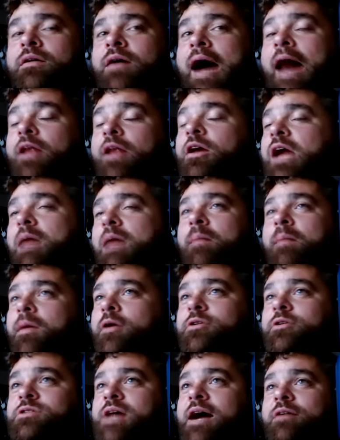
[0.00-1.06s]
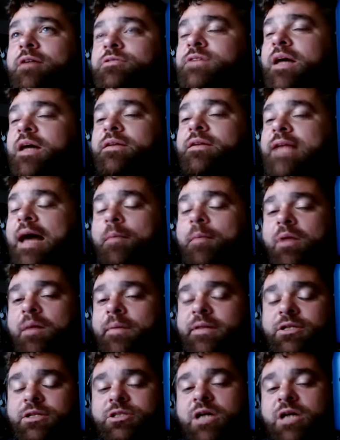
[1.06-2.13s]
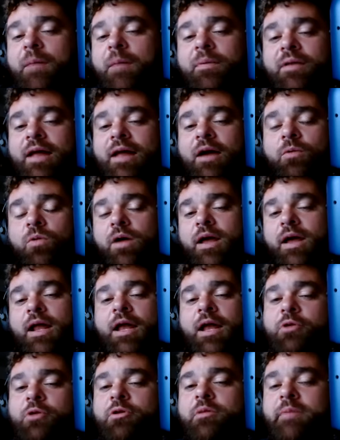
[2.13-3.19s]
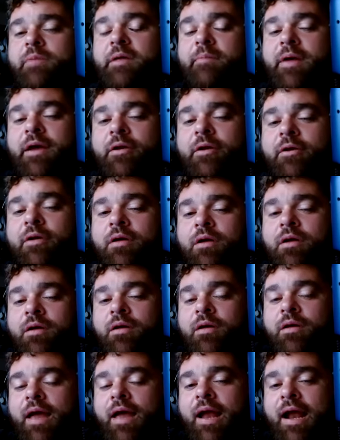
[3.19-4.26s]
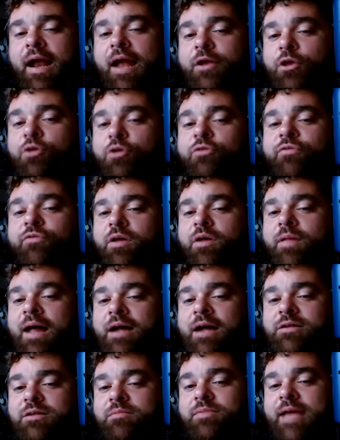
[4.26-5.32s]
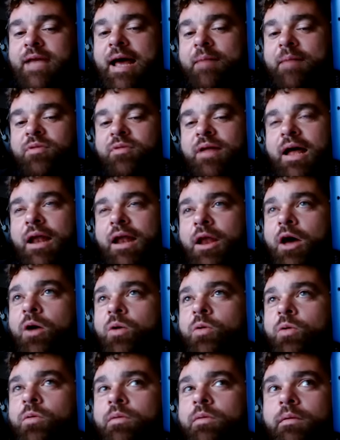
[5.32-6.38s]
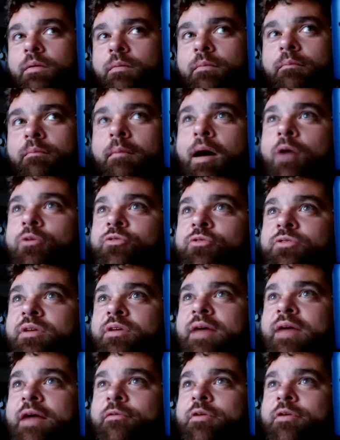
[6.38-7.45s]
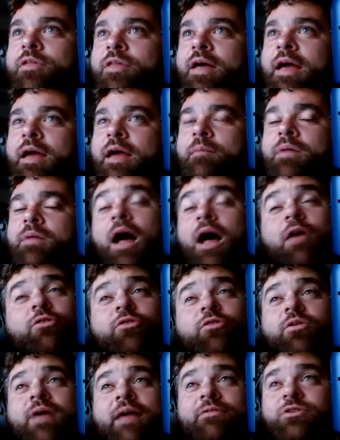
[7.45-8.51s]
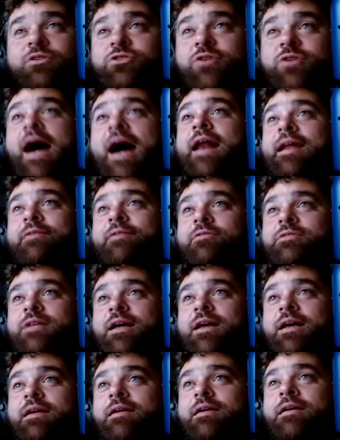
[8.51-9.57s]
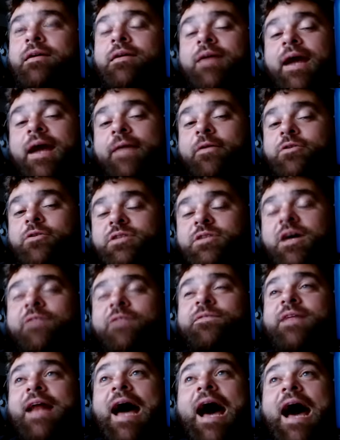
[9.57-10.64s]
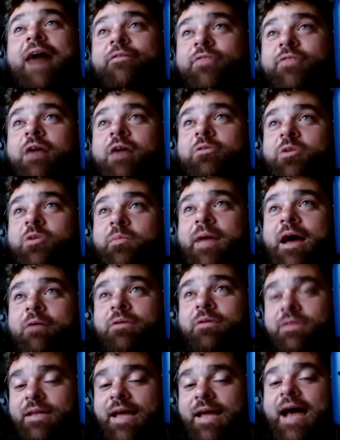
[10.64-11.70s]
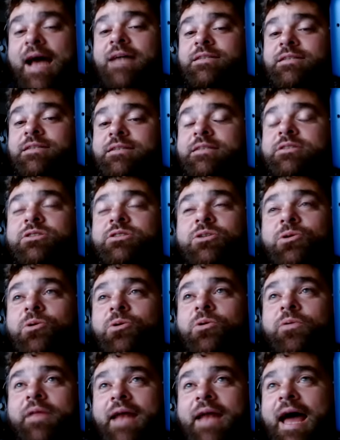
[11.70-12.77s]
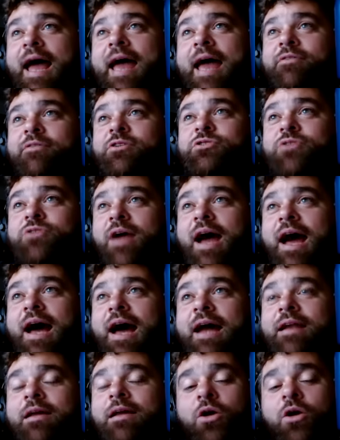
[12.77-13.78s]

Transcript: I look at my motorcycles all the time when I'm in the shop and like, what can I do to be better? And I do feel like sometimes that I know most of everything, but I also haven't tried everything. And there's stuff that I've talked about with the guys in this school that I haven't tried,